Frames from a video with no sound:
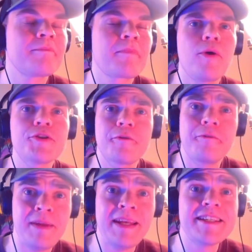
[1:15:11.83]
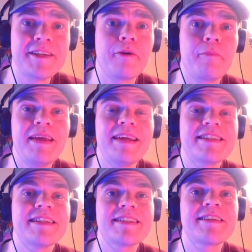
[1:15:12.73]
Also finish your
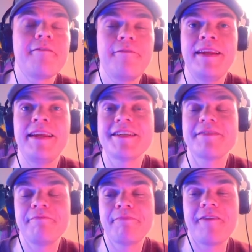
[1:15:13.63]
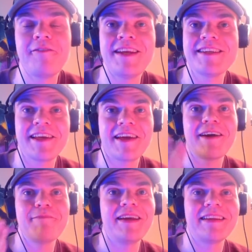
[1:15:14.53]
pieces. By finishing I
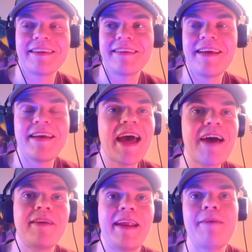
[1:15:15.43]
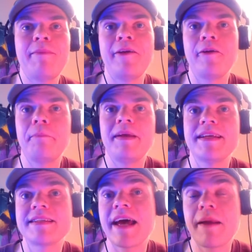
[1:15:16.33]
mean that have a name in your
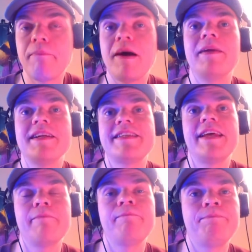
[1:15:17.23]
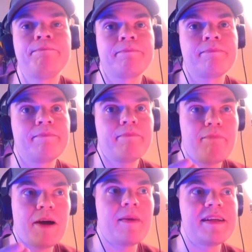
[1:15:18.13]
piece and publish them.
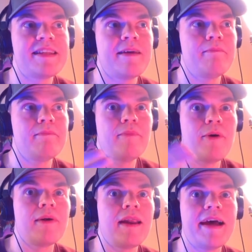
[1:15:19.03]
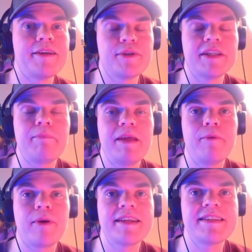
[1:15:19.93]
Publish them online so that
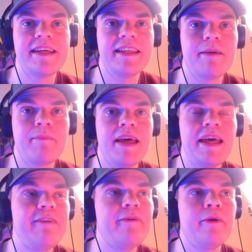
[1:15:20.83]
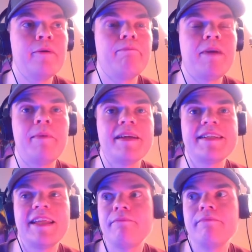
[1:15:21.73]
people can see them. If you don't publish
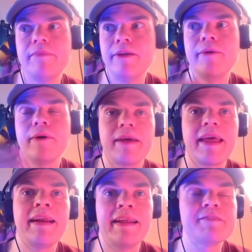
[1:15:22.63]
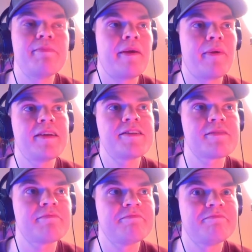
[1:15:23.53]
them, you don't gain experience.
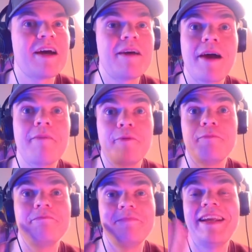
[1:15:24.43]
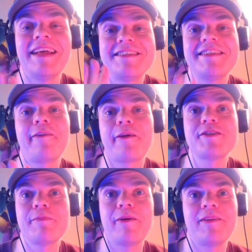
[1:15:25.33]
I'm dead serious
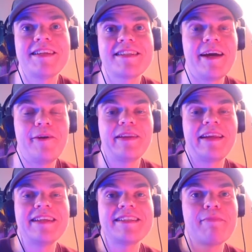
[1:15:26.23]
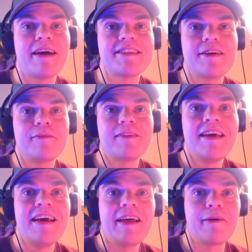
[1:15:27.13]
about this. I know that this might sound
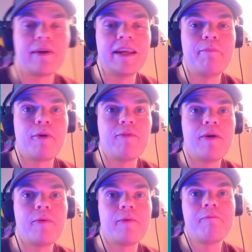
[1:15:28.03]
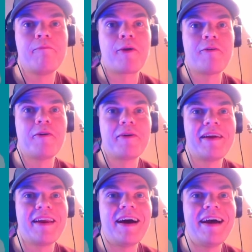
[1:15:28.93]
like really
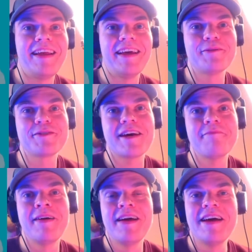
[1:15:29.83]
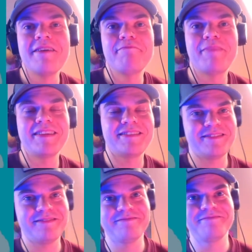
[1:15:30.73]
provoking idea to some, but
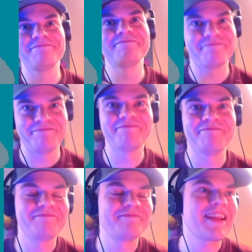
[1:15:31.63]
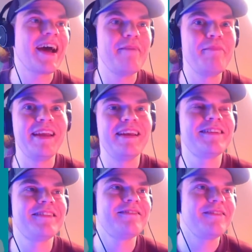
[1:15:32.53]
I mean it.